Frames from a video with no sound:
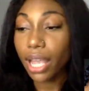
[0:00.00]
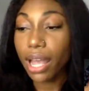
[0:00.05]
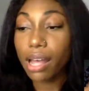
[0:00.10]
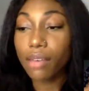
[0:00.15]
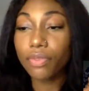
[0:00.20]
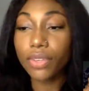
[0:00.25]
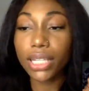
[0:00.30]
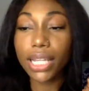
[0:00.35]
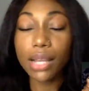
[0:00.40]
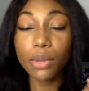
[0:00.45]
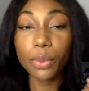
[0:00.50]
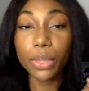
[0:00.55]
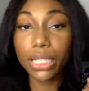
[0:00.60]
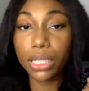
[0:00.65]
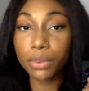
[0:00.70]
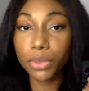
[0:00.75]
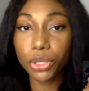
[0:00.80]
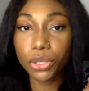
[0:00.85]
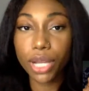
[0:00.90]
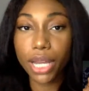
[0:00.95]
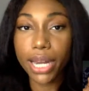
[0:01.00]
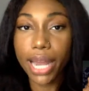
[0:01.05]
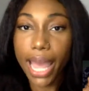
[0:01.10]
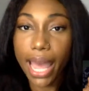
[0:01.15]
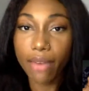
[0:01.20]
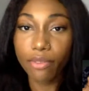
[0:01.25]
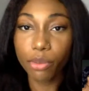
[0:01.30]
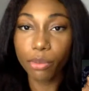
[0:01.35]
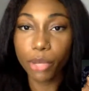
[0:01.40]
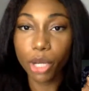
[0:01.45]
I feel like Wendy was trying to
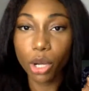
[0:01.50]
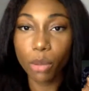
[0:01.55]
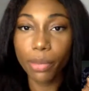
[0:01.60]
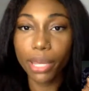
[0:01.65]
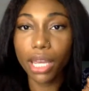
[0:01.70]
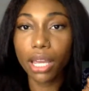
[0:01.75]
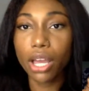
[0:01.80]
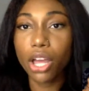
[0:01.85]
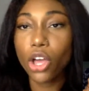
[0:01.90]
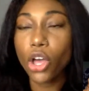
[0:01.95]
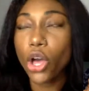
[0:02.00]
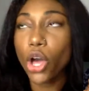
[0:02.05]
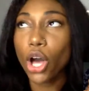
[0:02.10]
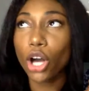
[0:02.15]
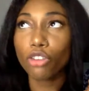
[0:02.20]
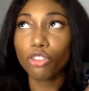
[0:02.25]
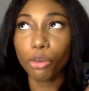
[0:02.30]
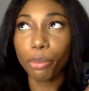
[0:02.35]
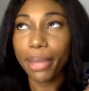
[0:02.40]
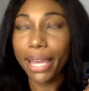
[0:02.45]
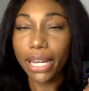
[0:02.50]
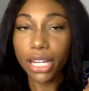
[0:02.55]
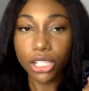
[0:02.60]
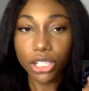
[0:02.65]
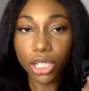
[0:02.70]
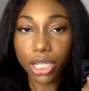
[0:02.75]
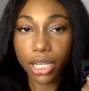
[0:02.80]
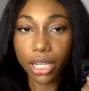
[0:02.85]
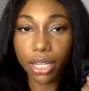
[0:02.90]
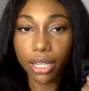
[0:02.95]
have a moment over petty
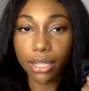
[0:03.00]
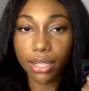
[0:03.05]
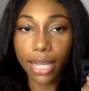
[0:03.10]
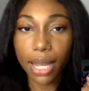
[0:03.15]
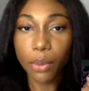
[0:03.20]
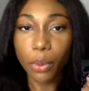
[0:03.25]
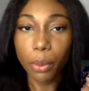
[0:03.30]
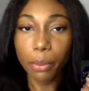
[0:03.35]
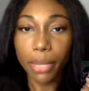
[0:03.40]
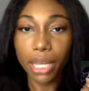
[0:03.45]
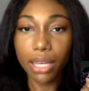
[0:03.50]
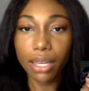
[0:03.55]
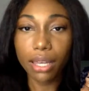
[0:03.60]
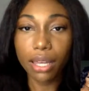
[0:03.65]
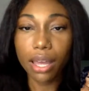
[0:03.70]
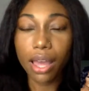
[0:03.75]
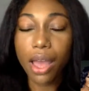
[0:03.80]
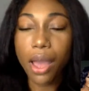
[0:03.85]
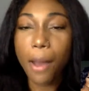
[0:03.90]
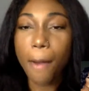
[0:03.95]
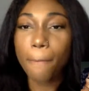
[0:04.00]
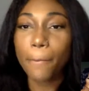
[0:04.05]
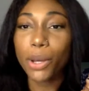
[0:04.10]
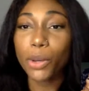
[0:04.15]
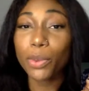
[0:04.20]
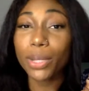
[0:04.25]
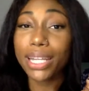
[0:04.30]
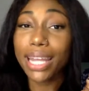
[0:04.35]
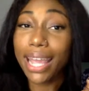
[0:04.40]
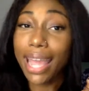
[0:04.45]
shit, like with Mia.
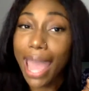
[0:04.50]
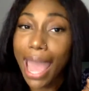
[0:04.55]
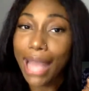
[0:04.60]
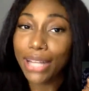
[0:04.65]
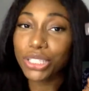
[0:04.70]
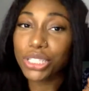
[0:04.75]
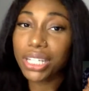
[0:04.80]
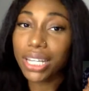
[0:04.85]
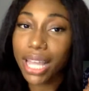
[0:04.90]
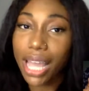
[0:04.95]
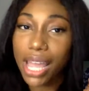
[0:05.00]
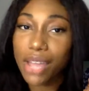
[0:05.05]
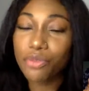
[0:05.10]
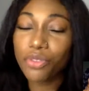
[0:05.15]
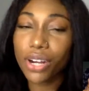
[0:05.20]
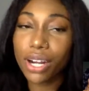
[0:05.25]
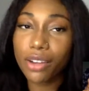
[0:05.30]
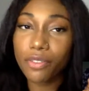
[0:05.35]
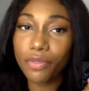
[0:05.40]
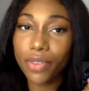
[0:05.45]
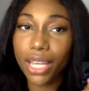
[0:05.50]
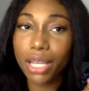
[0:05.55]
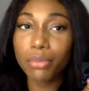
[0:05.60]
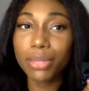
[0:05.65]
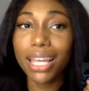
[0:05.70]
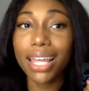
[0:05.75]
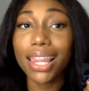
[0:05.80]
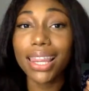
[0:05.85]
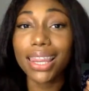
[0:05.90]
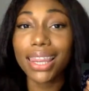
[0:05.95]
But when they actually came for her
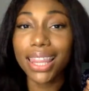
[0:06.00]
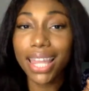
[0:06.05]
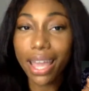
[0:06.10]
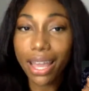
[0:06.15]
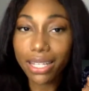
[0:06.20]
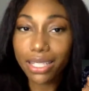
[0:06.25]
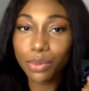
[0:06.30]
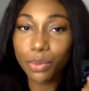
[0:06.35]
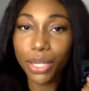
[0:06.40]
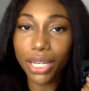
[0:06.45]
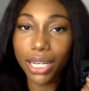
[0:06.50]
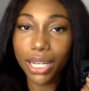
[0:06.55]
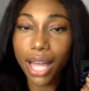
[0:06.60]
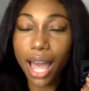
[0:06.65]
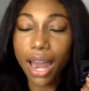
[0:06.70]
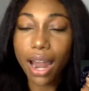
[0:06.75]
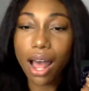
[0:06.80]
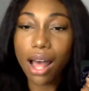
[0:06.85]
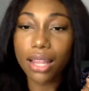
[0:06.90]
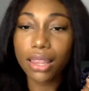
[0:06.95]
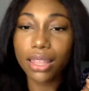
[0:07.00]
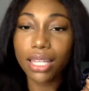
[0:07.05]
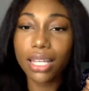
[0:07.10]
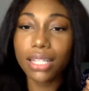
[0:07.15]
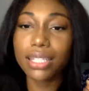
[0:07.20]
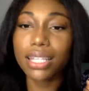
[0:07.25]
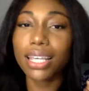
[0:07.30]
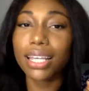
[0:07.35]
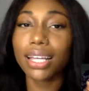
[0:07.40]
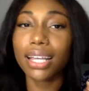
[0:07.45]
family, that's when it got
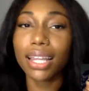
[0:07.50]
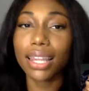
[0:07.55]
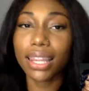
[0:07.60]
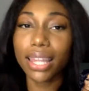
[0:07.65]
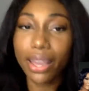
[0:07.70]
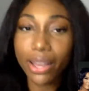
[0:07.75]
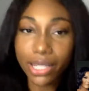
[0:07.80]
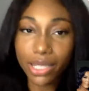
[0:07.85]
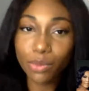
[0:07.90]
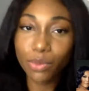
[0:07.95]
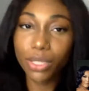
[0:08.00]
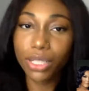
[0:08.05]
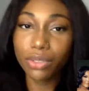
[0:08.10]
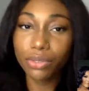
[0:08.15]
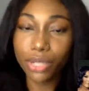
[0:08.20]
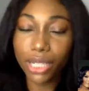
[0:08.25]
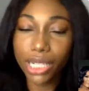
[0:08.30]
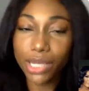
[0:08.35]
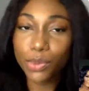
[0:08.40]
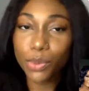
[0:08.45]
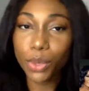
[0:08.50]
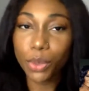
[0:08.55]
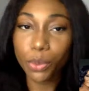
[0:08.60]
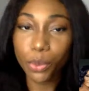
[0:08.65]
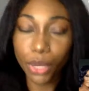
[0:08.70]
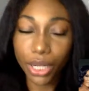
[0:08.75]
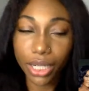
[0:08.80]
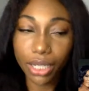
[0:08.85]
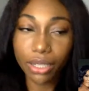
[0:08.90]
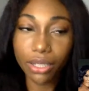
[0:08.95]
authentic. That's when the reads were
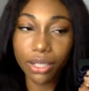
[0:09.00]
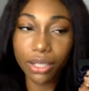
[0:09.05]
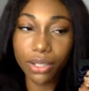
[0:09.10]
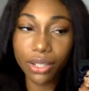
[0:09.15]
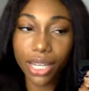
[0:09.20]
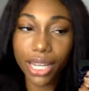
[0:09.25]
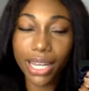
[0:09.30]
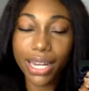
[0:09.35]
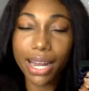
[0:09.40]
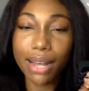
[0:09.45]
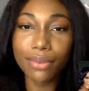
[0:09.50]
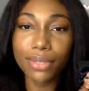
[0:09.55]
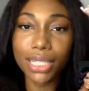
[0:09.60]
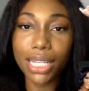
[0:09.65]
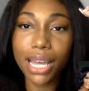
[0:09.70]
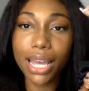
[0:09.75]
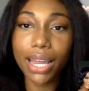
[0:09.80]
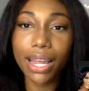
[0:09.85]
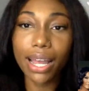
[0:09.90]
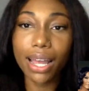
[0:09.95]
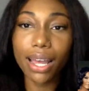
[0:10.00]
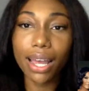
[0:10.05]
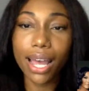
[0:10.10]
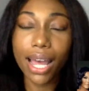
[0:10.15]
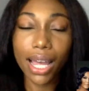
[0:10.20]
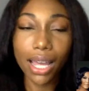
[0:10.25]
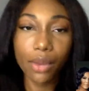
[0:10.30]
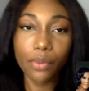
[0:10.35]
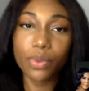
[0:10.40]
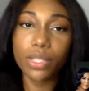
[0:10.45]
real. And I was like,
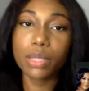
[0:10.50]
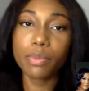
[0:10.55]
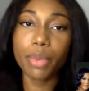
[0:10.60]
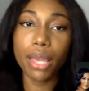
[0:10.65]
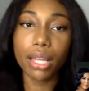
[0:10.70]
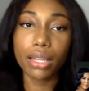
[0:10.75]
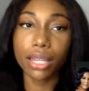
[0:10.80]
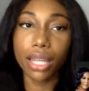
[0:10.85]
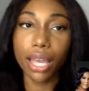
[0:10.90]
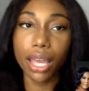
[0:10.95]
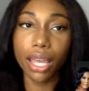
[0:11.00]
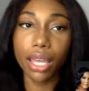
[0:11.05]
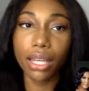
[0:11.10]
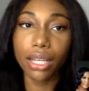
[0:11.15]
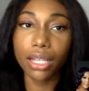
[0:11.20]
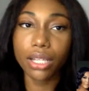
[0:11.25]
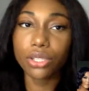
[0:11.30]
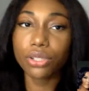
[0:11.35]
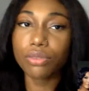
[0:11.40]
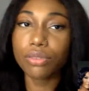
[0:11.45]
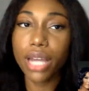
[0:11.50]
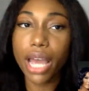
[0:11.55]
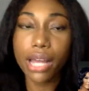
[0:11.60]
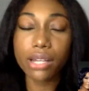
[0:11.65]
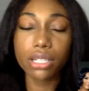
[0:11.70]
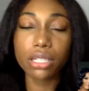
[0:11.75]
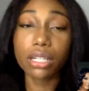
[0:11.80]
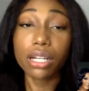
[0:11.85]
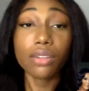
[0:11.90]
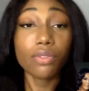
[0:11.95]
I can respect that because you're
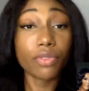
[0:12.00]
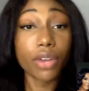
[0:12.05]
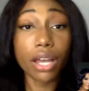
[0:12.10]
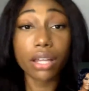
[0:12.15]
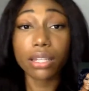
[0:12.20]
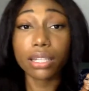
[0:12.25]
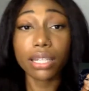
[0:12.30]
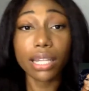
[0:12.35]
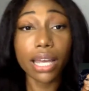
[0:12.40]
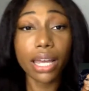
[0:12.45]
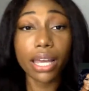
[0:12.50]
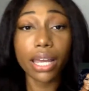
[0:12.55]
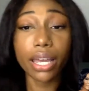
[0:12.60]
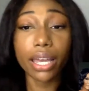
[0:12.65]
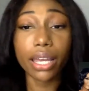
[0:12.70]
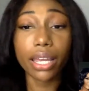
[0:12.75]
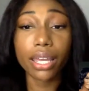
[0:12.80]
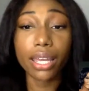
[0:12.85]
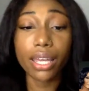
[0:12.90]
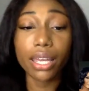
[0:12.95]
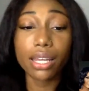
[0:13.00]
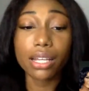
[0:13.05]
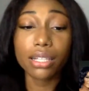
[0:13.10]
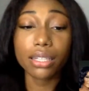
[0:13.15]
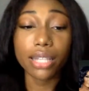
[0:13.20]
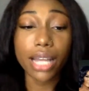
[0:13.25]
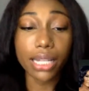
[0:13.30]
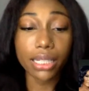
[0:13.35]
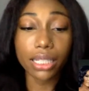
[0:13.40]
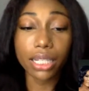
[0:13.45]
not just going to fall in line
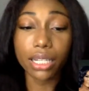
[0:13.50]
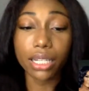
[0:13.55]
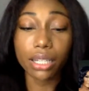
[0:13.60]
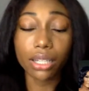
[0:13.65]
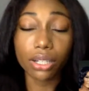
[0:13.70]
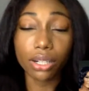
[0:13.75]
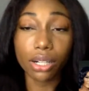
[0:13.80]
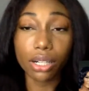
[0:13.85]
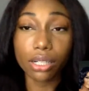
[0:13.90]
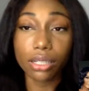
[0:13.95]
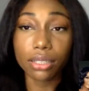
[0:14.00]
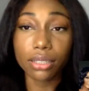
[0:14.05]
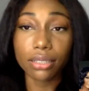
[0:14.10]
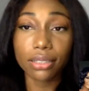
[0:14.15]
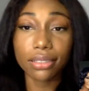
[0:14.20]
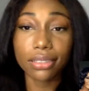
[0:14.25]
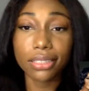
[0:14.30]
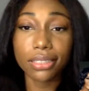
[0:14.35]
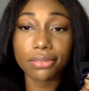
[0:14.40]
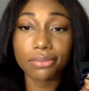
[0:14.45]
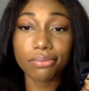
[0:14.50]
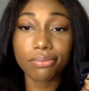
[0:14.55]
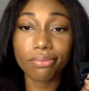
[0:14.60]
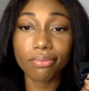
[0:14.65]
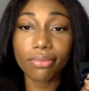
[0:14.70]
like the other girls.